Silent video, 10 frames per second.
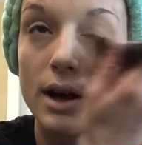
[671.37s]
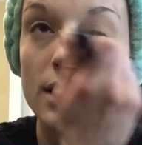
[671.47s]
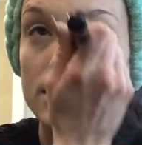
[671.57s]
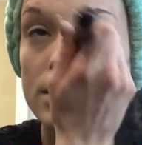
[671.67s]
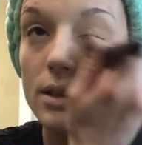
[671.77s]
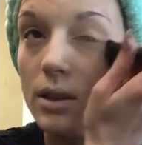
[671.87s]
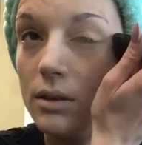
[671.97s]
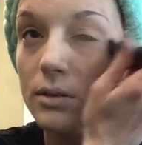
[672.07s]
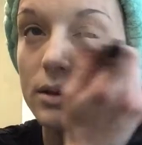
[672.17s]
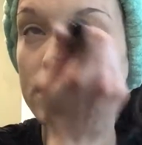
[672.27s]
actually
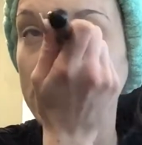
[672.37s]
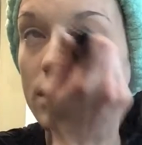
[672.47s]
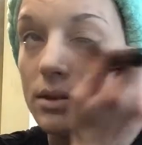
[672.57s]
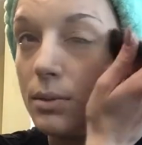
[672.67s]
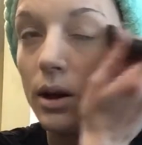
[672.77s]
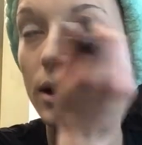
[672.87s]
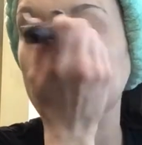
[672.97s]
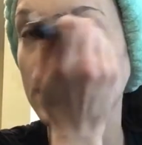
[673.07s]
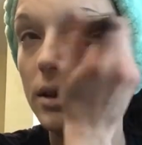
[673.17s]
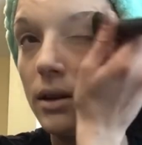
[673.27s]
used this
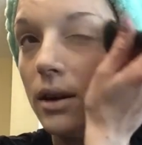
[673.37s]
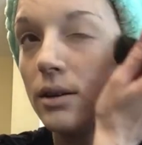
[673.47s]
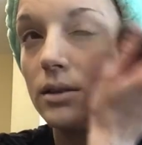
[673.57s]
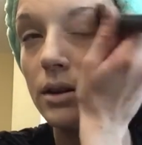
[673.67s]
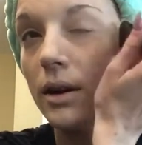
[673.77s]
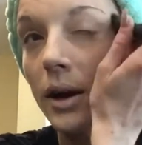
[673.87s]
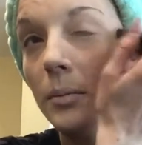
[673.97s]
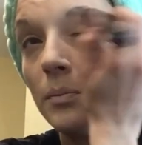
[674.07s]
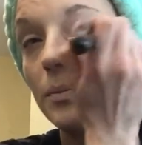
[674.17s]
product until yesterday.